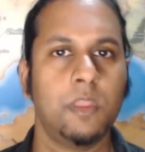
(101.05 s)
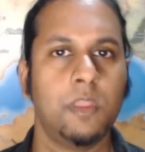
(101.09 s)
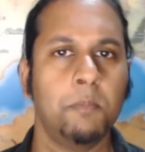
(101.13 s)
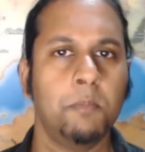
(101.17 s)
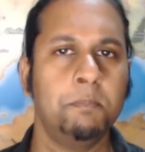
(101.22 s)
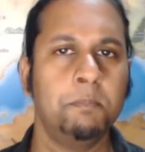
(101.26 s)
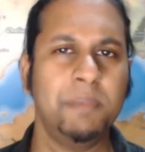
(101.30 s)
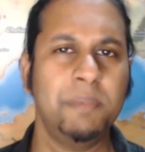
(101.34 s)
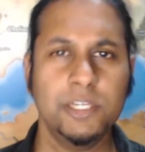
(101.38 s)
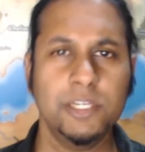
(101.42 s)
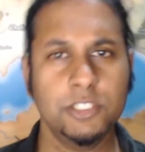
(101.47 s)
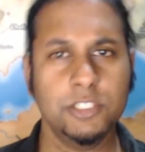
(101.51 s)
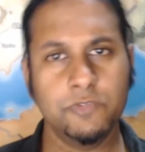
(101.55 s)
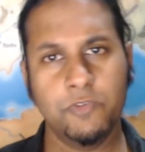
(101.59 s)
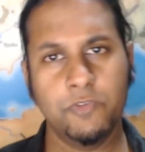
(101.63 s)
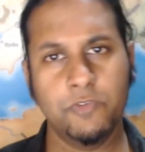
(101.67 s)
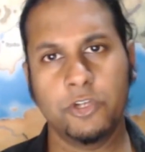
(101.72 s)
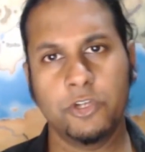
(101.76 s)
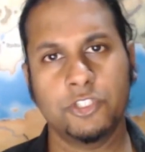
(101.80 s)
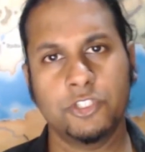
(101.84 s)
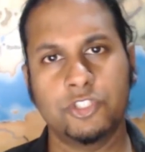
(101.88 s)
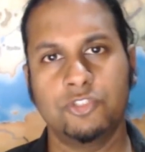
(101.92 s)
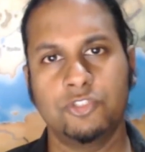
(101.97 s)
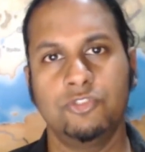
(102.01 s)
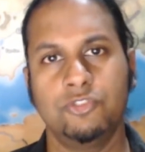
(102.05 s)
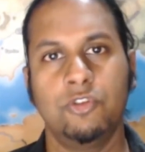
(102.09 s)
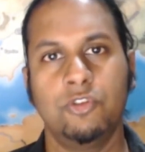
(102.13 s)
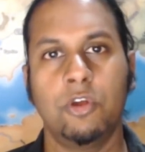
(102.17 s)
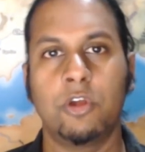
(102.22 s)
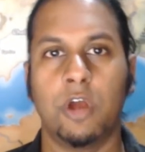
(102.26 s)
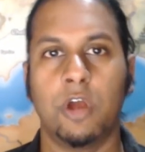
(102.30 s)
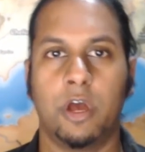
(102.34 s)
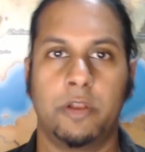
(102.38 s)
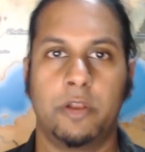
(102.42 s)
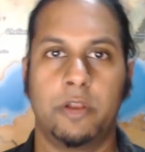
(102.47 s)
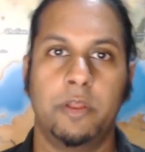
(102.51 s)
Being devoted to your
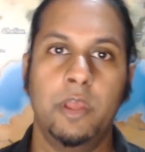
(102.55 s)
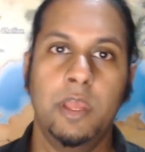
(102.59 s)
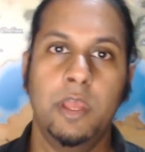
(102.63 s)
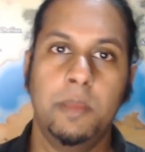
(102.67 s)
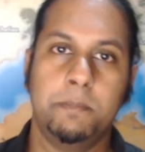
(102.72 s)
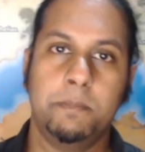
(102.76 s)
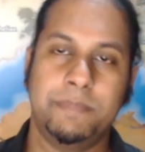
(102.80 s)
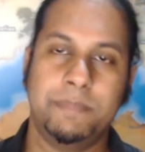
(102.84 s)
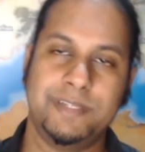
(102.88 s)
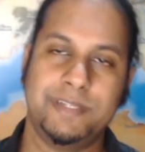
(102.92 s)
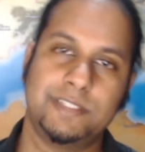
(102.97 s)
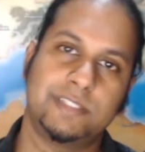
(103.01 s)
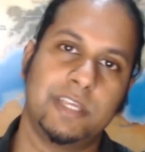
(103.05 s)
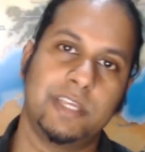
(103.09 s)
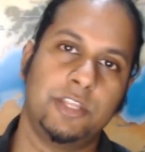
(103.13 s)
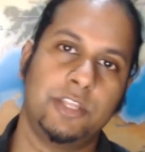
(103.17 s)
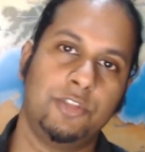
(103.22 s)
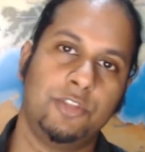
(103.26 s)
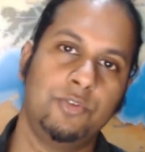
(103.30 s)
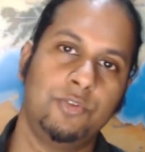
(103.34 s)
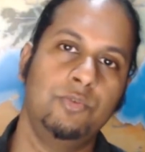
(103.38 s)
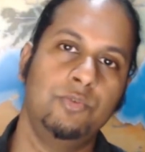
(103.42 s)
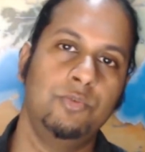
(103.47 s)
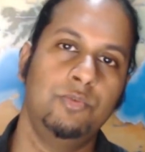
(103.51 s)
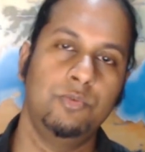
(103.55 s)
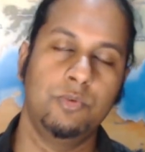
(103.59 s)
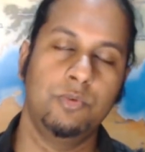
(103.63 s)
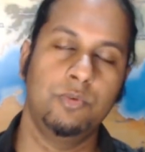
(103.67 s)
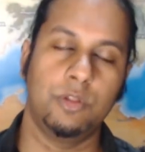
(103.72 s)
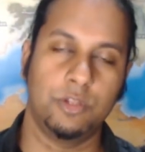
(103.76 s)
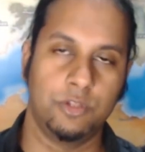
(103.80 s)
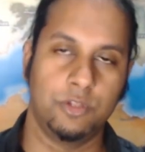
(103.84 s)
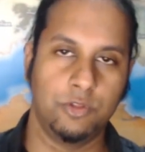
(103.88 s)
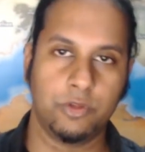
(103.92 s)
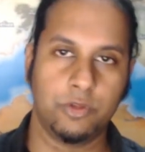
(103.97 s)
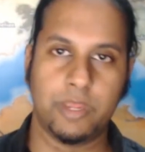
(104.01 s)
god means that you
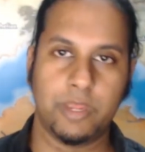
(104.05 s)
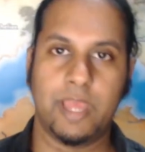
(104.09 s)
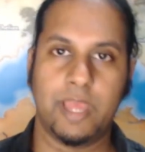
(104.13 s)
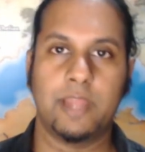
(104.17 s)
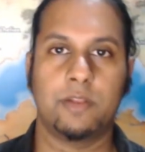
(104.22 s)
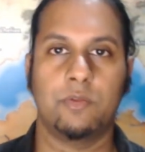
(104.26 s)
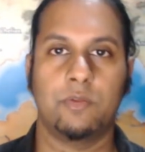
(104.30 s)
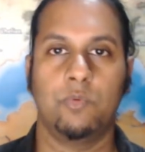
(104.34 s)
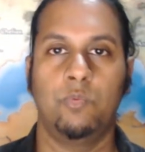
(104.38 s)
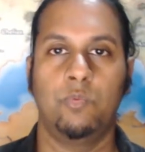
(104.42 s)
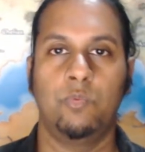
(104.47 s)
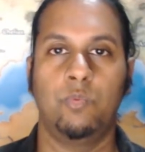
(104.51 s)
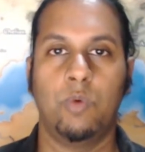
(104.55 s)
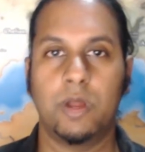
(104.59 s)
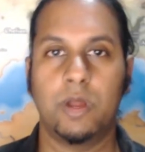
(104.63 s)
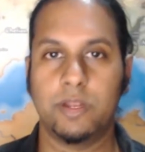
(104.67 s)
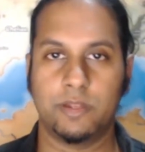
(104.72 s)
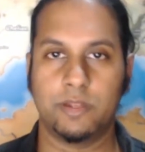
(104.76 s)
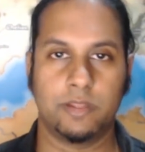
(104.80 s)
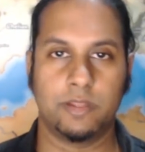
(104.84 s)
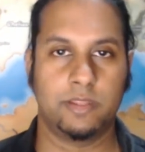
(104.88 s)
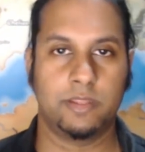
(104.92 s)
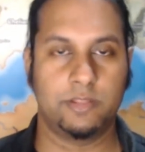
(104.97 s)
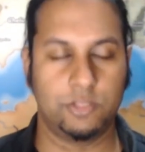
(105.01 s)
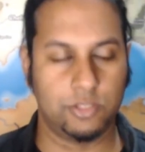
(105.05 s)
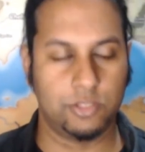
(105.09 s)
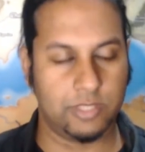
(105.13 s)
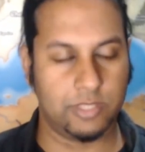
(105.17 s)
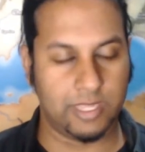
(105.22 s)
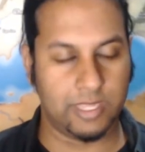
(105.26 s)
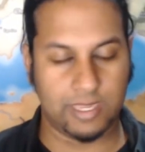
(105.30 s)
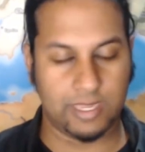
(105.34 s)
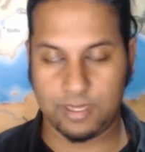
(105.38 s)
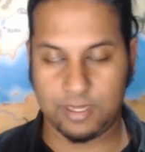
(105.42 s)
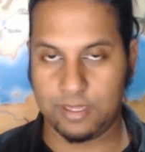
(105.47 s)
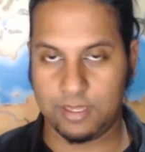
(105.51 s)
look at what
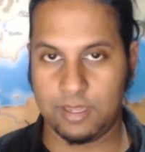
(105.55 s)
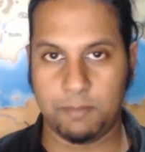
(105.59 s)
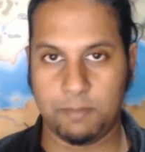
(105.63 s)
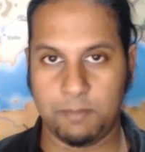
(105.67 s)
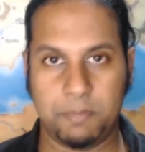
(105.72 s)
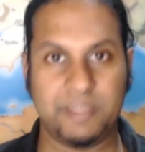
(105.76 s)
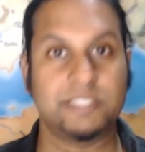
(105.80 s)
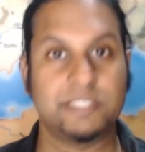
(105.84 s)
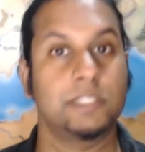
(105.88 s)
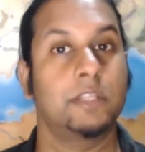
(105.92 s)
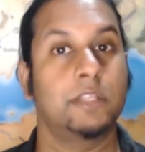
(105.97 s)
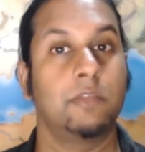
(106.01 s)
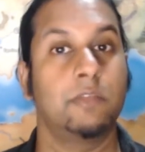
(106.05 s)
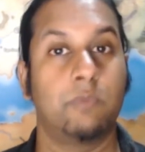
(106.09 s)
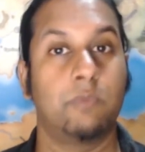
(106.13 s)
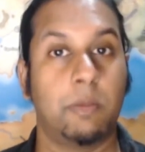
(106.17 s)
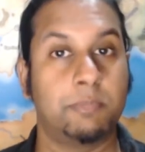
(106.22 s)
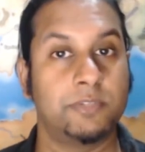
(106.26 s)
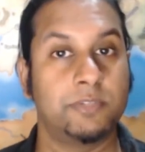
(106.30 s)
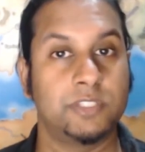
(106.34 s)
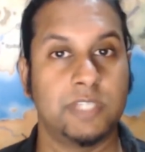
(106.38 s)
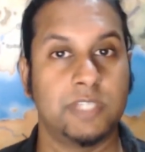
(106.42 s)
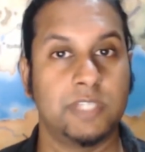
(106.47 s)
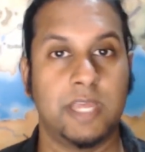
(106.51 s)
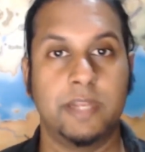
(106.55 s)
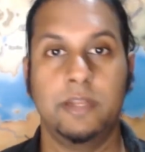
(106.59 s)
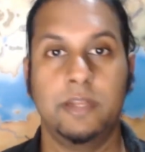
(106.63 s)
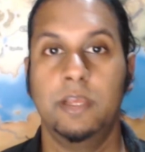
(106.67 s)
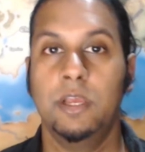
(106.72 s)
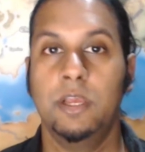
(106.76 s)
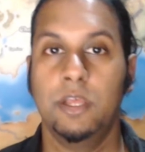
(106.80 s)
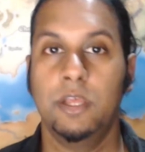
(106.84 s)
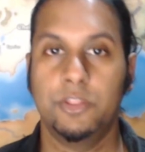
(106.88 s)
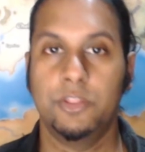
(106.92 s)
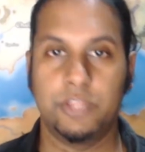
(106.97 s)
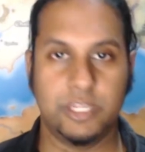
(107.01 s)
they basically represent,
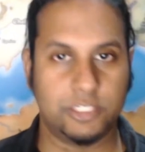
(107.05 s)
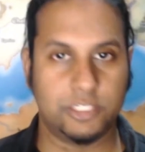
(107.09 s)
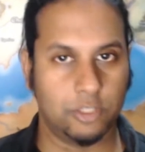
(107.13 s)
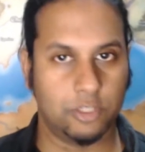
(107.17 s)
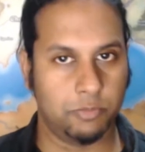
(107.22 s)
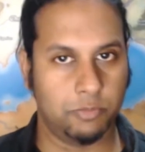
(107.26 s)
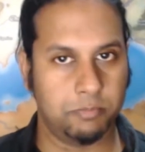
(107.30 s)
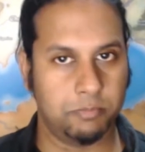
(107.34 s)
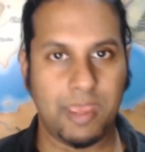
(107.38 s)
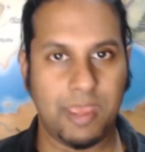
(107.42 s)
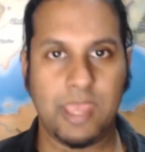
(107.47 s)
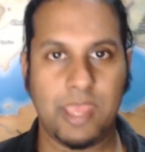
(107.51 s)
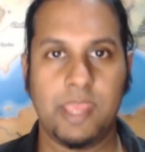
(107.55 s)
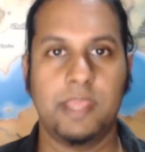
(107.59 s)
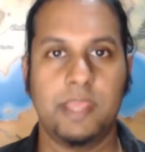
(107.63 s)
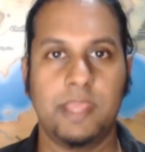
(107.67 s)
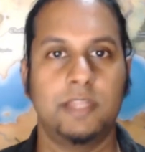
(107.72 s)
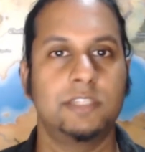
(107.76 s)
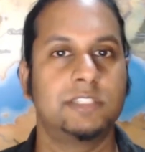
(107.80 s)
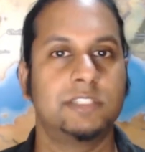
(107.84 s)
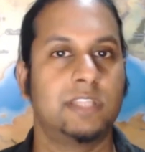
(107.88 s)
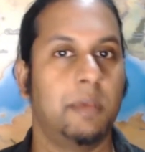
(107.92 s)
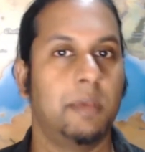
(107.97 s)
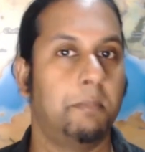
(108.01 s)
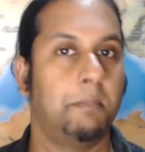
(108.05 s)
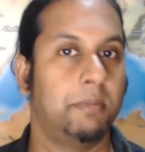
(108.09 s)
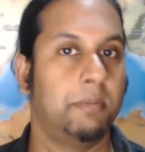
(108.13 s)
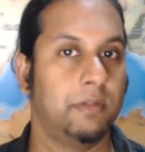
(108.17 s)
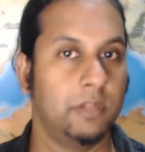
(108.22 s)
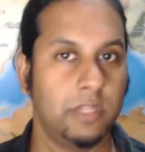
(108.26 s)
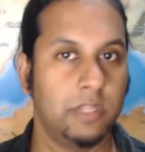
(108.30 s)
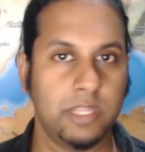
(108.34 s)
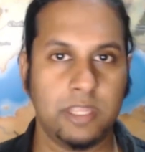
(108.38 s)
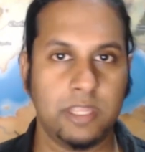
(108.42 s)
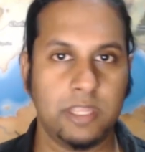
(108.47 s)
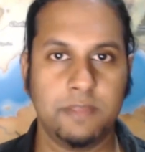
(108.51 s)
their domains, their
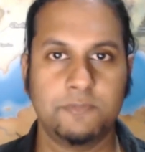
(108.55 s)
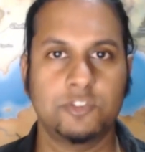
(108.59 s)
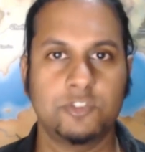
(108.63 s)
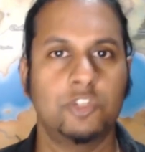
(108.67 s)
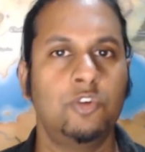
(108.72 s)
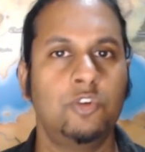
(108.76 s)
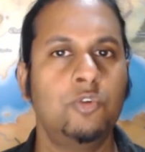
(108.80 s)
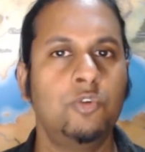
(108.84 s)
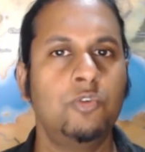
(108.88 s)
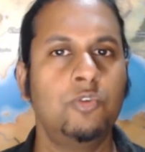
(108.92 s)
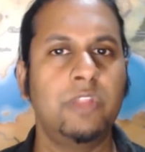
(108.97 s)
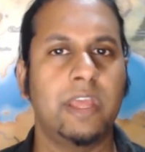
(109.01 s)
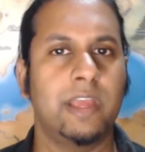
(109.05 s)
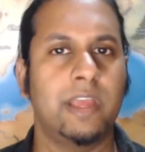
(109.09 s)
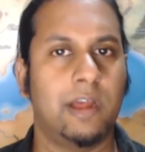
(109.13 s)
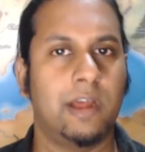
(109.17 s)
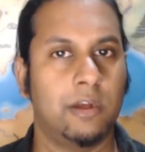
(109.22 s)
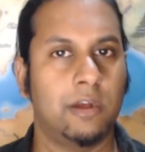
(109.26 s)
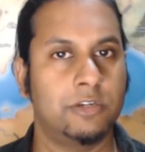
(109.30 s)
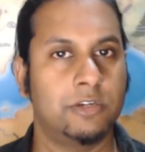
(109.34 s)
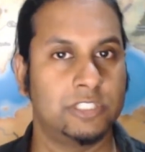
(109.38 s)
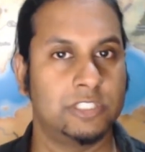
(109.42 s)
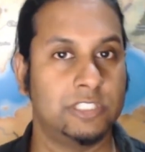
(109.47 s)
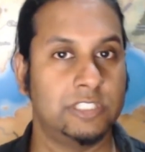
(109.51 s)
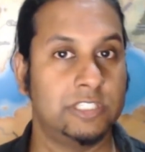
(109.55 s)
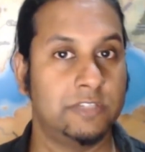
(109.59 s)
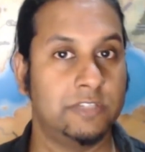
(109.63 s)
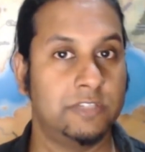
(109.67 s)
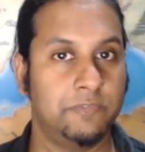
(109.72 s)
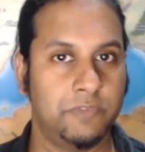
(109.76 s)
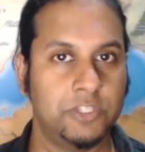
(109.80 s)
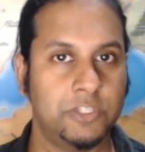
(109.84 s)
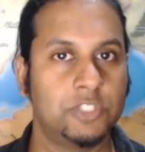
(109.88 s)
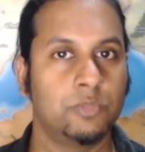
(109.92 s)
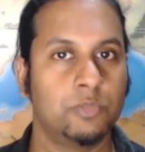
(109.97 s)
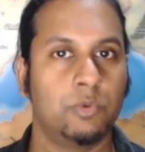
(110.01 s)
beliefs, who they are as an
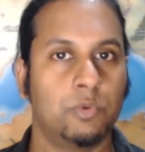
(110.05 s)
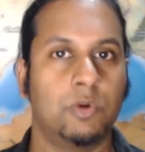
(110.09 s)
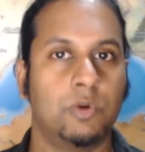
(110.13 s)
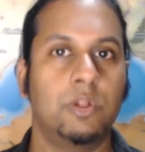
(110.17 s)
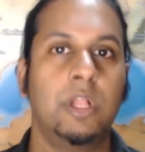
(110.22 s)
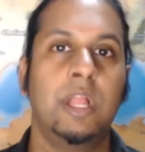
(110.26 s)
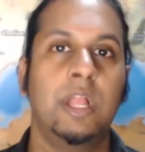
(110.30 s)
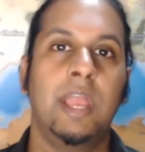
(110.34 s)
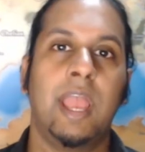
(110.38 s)
individual,